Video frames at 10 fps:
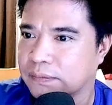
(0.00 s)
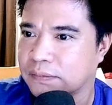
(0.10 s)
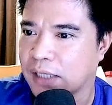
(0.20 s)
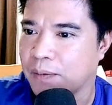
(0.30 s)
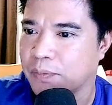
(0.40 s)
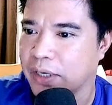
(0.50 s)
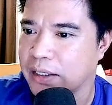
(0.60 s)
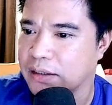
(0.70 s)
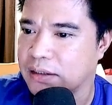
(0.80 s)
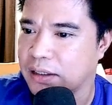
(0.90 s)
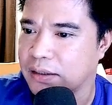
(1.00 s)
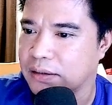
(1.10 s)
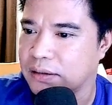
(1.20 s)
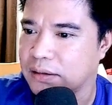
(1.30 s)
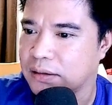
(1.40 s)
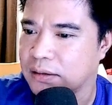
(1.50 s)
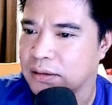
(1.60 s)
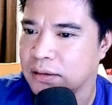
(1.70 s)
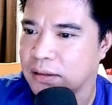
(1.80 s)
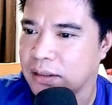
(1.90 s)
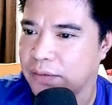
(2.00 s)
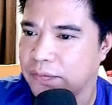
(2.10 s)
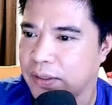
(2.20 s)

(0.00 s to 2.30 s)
upgrade the skills. Okay, we have